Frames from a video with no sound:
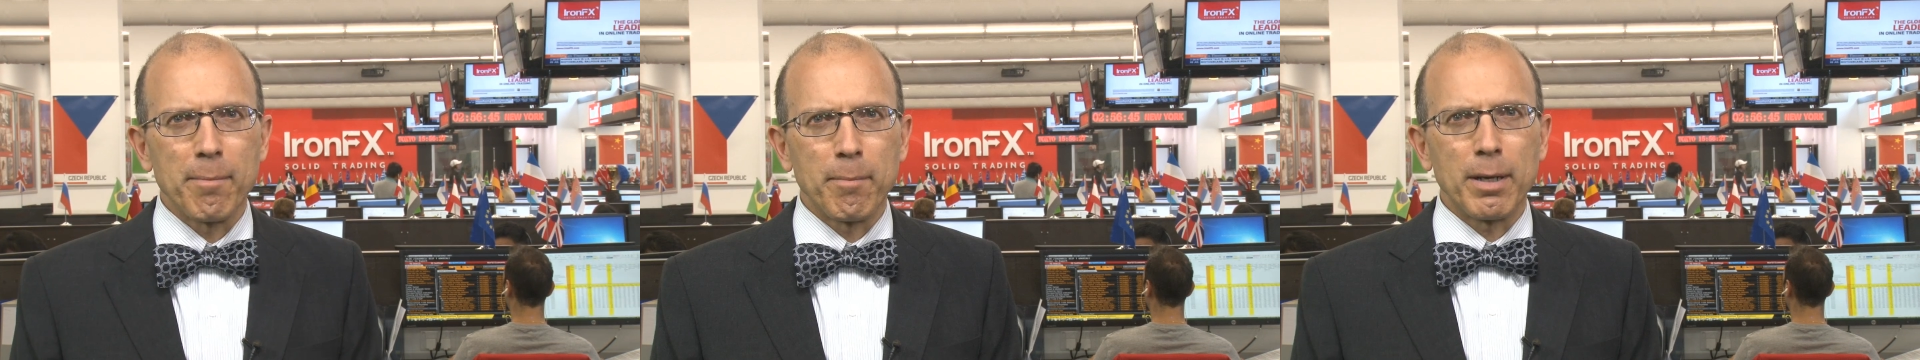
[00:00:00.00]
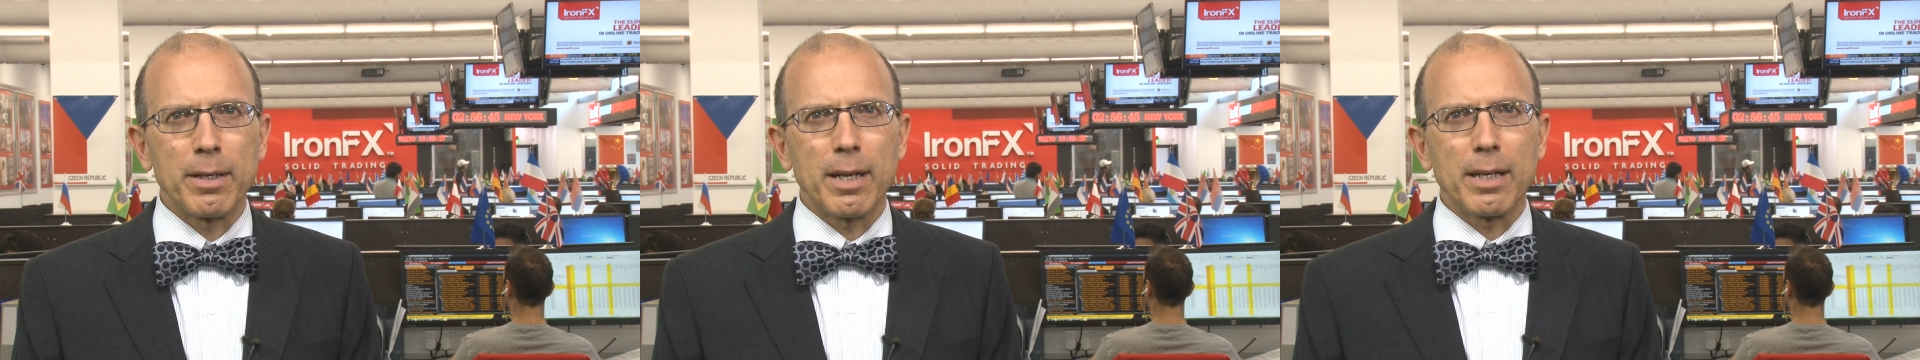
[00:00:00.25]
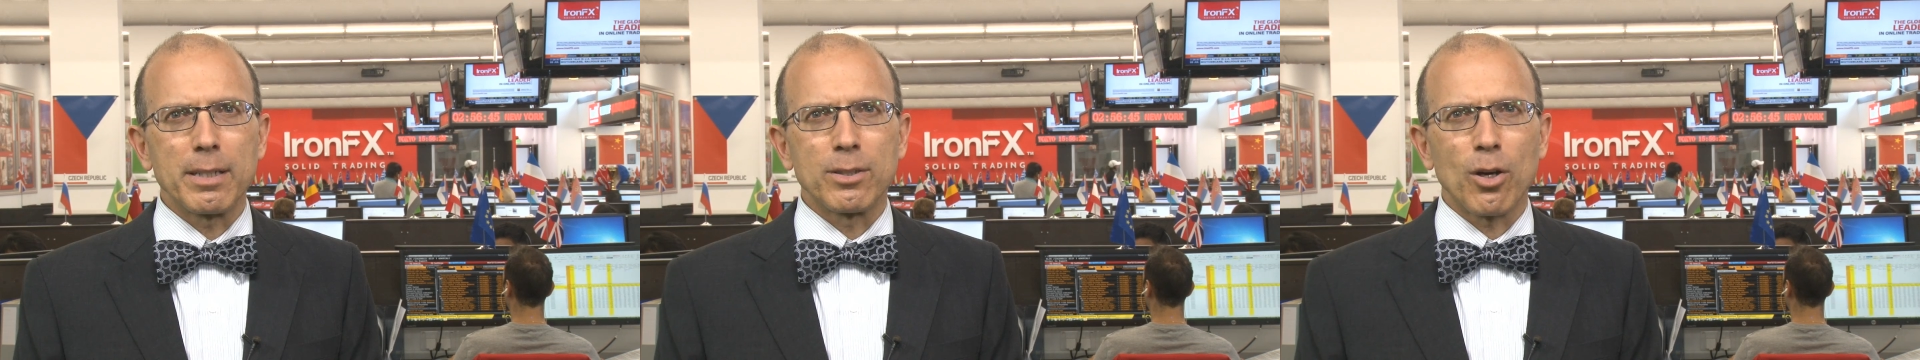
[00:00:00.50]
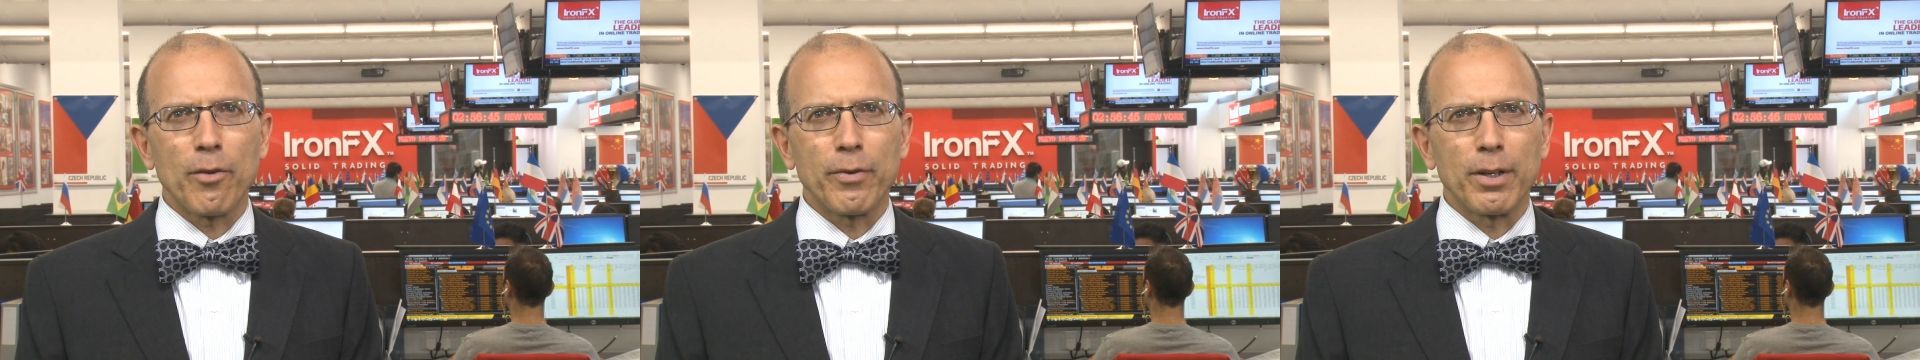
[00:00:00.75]
Monday is
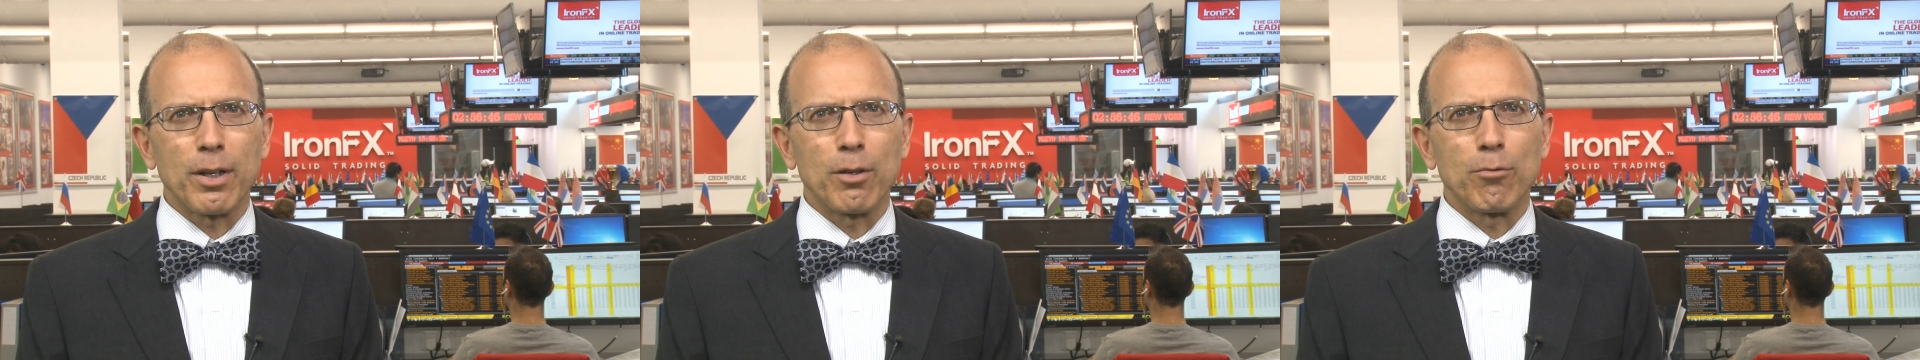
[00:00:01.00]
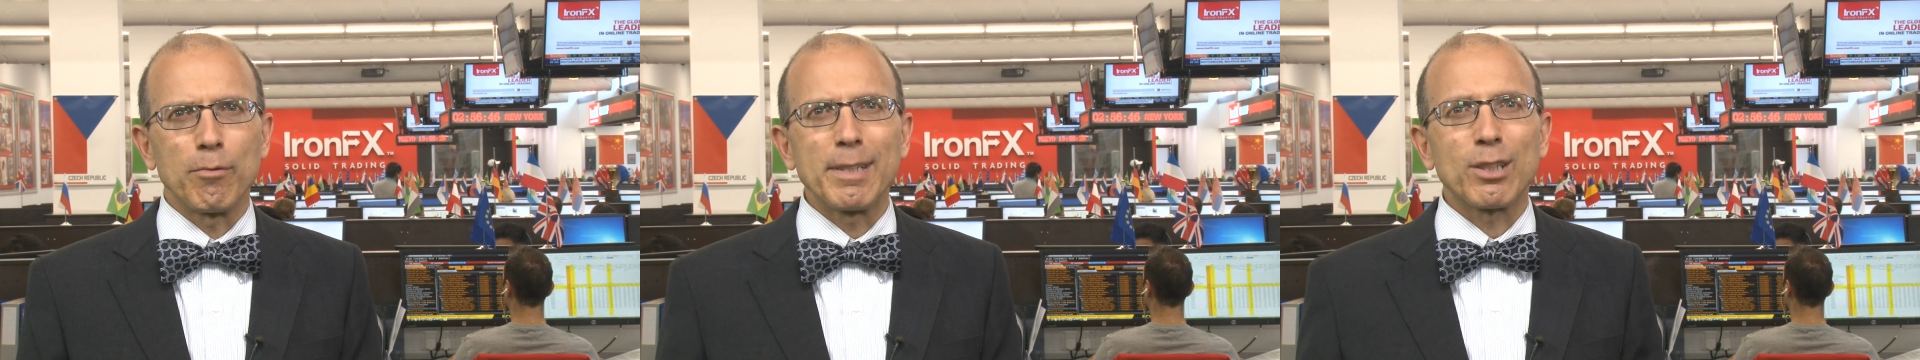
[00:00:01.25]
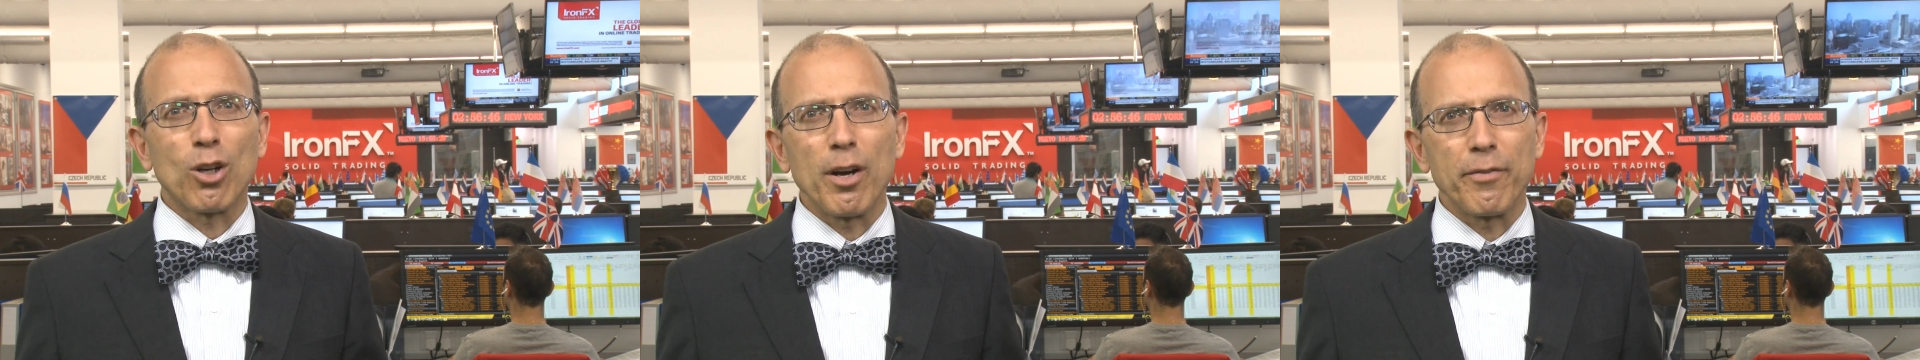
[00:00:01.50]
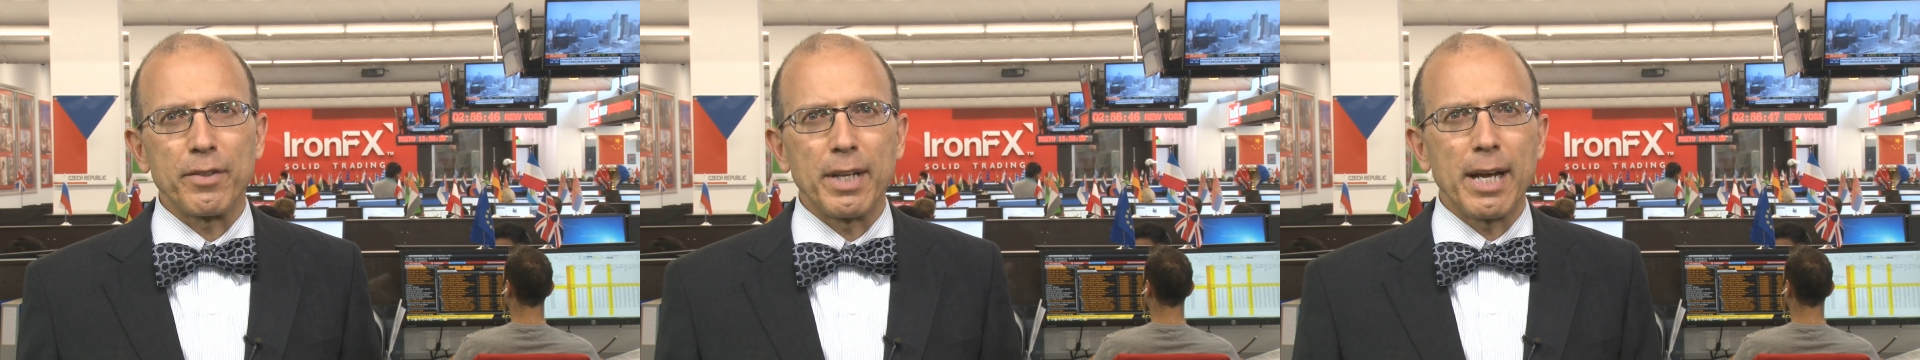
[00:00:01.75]
often a
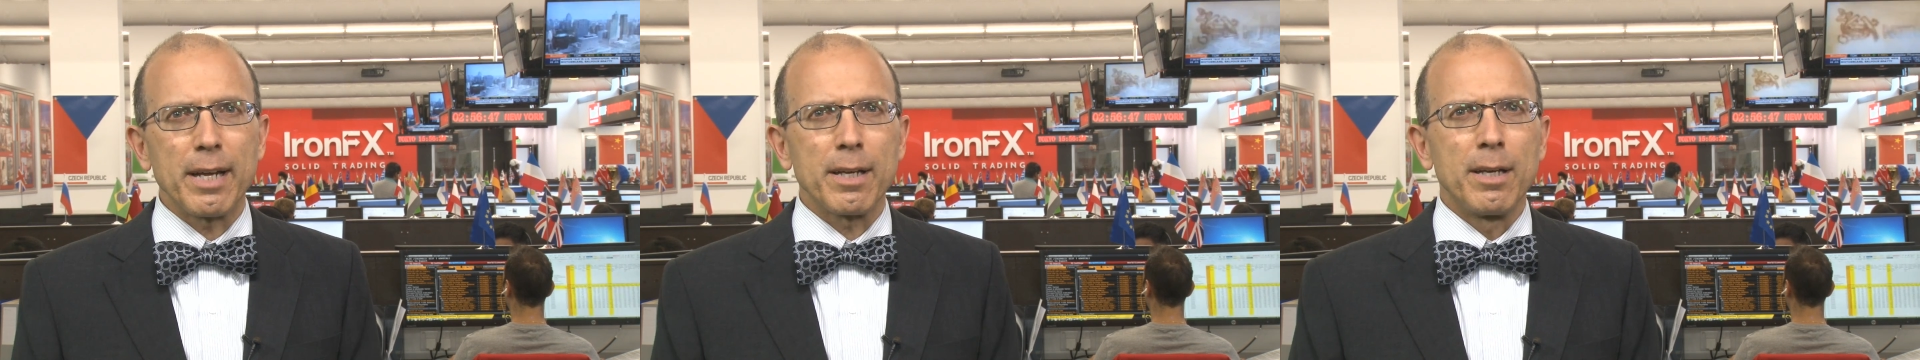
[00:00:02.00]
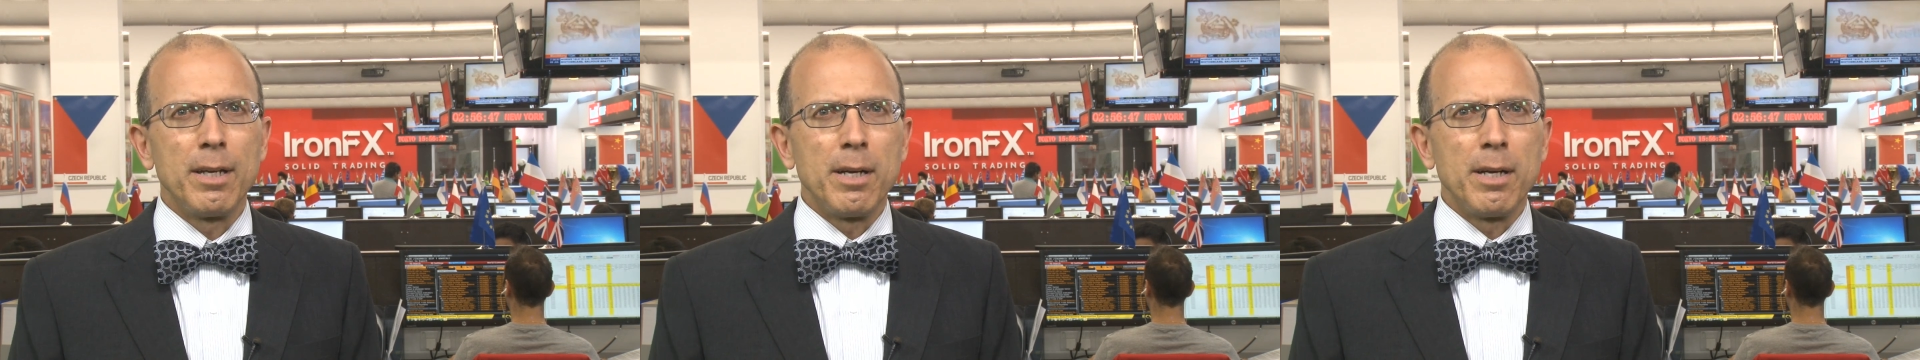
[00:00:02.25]
risk-off day,